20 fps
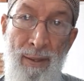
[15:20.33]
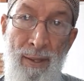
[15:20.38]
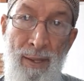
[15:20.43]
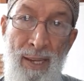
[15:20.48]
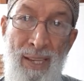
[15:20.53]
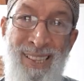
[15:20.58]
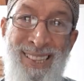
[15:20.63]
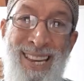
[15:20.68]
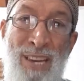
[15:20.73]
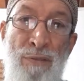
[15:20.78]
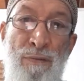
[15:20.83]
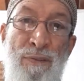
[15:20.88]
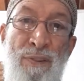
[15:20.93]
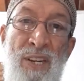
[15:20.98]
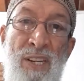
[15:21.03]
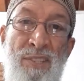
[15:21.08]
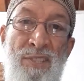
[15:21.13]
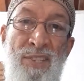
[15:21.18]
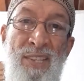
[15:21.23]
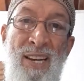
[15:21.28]
and they
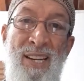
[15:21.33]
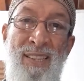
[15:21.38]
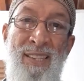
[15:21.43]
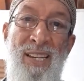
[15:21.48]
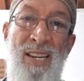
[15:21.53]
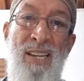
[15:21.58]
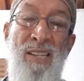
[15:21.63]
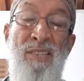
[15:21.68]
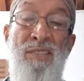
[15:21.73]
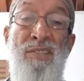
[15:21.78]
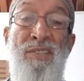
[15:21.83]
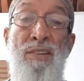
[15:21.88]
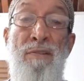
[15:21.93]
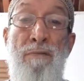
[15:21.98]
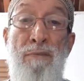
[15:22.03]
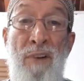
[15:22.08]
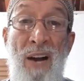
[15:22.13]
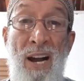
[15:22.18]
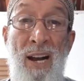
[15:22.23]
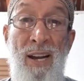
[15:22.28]
fix it in
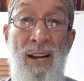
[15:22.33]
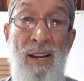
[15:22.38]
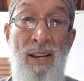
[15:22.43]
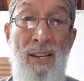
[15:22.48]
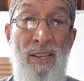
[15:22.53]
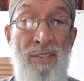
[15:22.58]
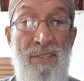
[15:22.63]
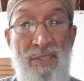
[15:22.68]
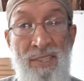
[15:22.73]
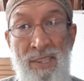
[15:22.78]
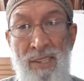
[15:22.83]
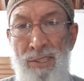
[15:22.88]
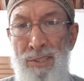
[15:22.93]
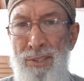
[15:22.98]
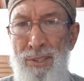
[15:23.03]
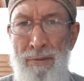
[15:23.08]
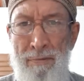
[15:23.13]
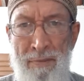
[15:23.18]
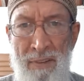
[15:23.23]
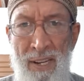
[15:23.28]
Sivan, 6
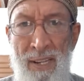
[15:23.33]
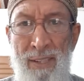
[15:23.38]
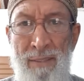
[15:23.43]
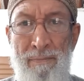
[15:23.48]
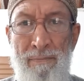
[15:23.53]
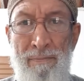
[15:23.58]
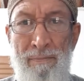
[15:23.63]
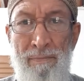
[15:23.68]
Sivan.